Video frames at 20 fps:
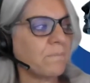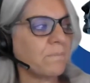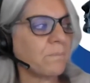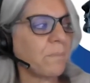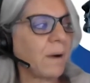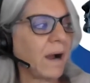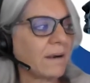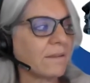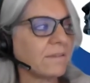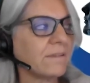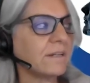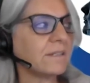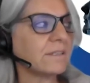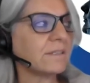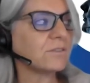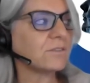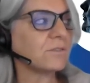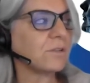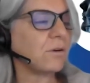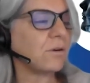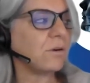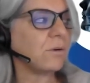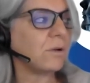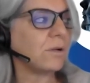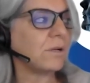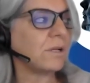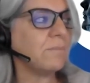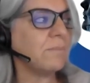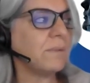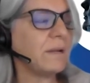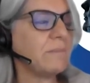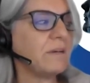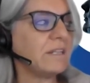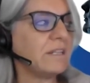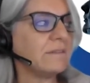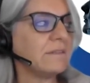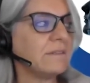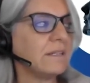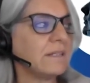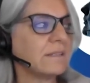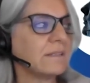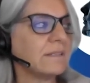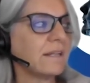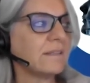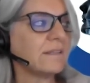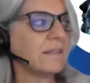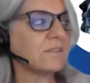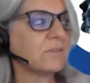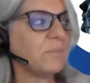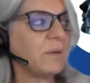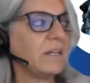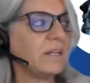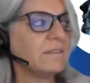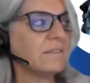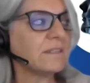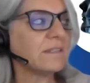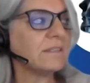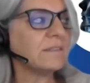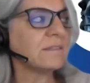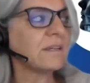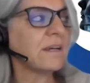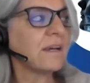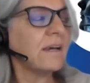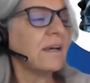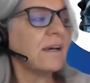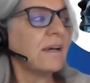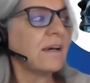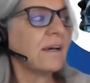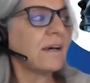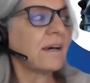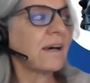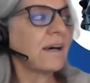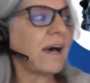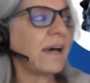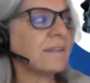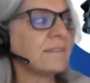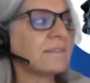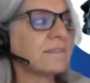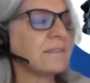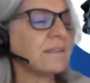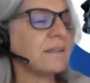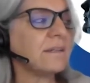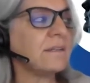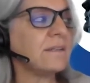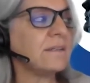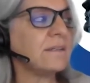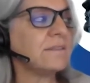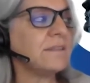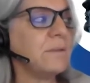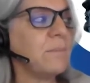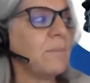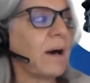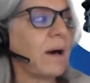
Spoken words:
partners on implementing data spaces has teamed